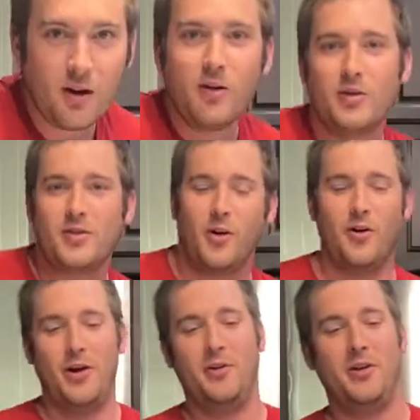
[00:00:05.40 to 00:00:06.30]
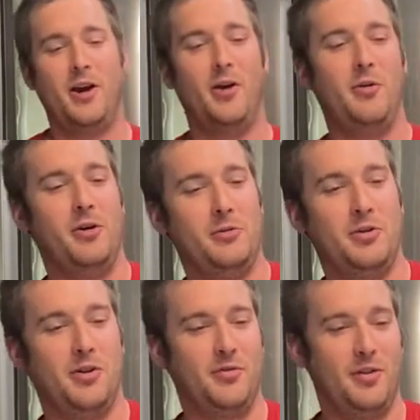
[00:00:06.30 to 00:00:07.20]
What's going on, y'all? Welcome to
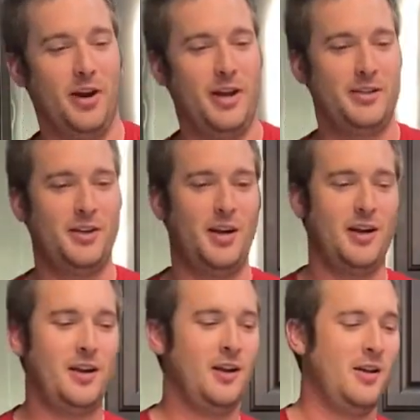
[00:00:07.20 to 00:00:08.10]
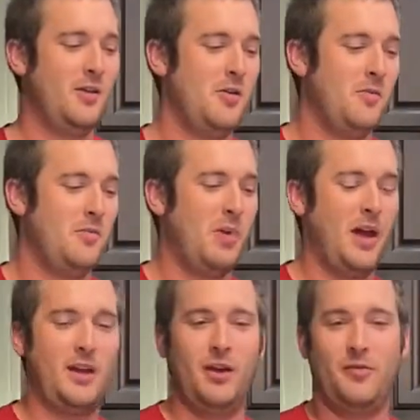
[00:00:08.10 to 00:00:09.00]
the fridge.
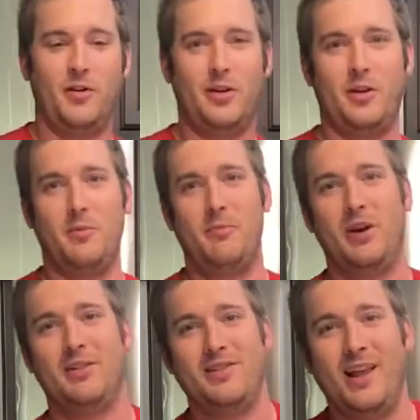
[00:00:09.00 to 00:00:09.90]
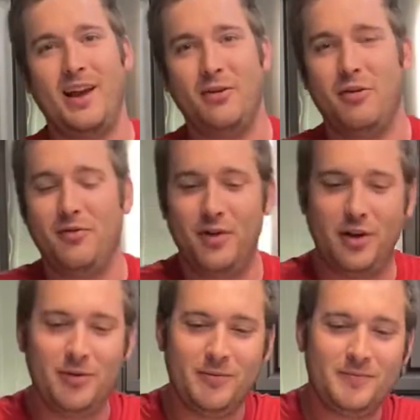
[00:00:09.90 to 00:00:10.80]
Back here for another Beer Slayer
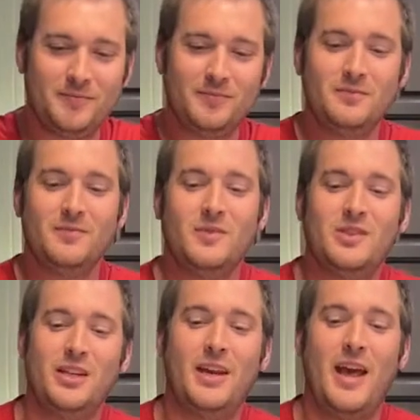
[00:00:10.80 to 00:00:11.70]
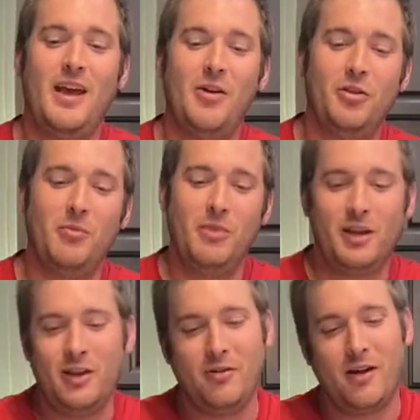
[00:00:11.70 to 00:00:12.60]
review. Today on the
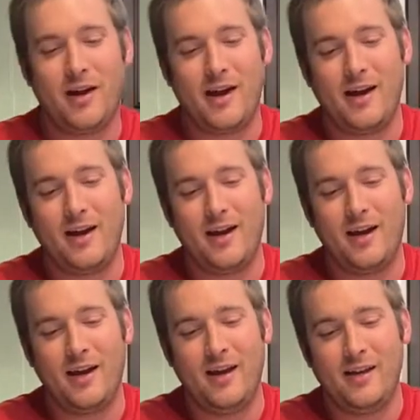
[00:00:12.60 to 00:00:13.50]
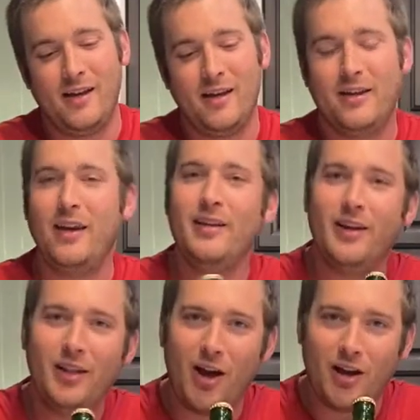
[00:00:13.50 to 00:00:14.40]
menu, I got a
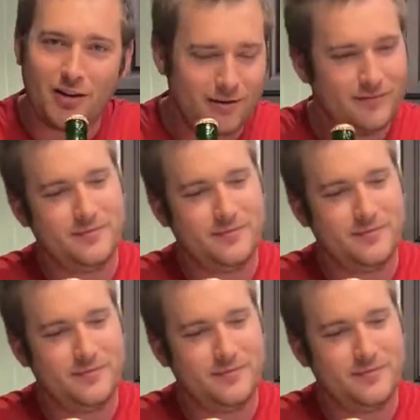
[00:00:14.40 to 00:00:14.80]
Yuengling Lager